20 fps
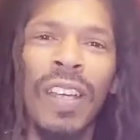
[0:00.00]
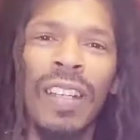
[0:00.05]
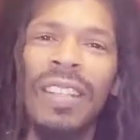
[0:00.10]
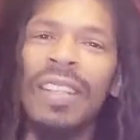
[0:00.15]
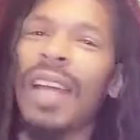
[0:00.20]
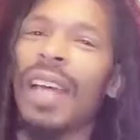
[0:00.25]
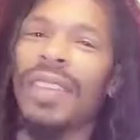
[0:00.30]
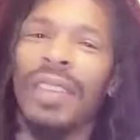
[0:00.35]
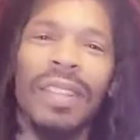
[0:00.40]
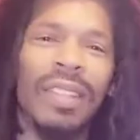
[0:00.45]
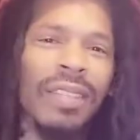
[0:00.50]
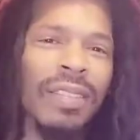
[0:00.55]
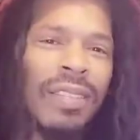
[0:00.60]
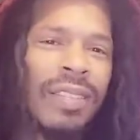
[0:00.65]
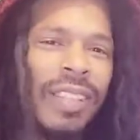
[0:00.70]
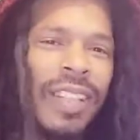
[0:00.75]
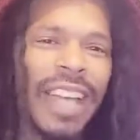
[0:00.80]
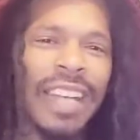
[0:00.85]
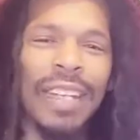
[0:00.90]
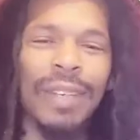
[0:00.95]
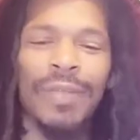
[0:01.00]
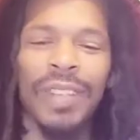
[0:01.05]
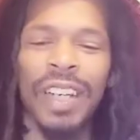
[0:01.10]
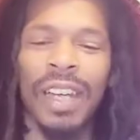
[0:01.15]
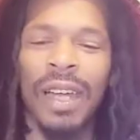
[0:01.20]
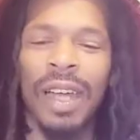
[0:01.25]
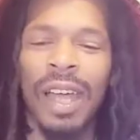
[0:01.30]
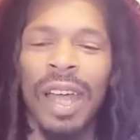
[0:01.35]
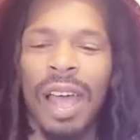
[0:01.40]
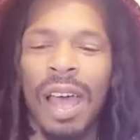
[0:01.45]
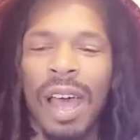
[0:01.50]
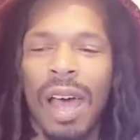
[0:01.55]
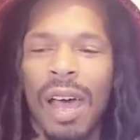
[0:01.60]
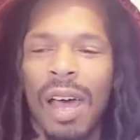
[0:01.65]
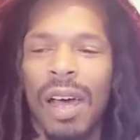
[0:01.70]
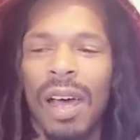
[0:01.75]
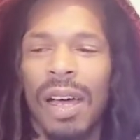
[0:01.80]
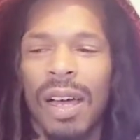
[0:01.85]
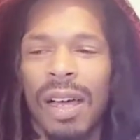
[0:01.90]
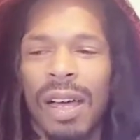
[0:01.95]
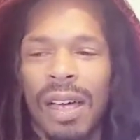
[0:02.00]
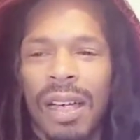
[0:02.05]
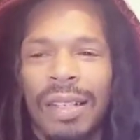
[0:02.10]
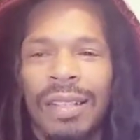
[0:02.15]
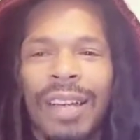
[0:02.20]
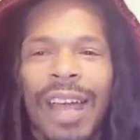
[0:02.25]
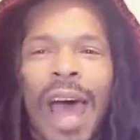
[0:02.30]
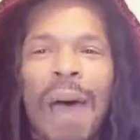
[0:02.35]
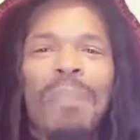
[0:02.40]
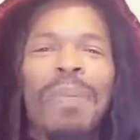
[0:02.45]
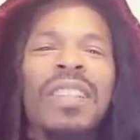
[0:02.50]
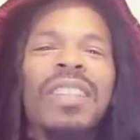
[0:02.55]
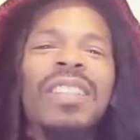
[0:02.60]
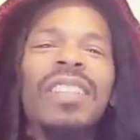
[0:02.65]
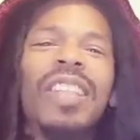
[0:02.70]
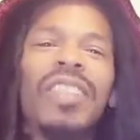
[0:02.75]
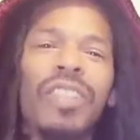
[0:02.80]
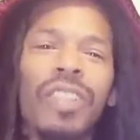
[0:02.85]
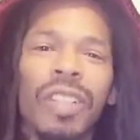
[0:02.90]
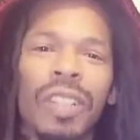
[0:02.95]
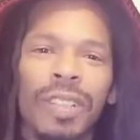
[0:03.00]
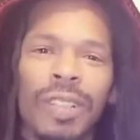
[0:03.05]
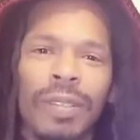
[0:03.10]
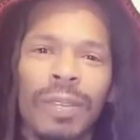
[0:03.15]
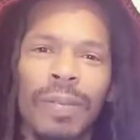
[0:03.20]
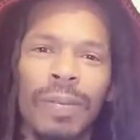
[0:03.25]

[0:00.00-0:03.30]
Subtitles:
Nothing. Not even an opposition.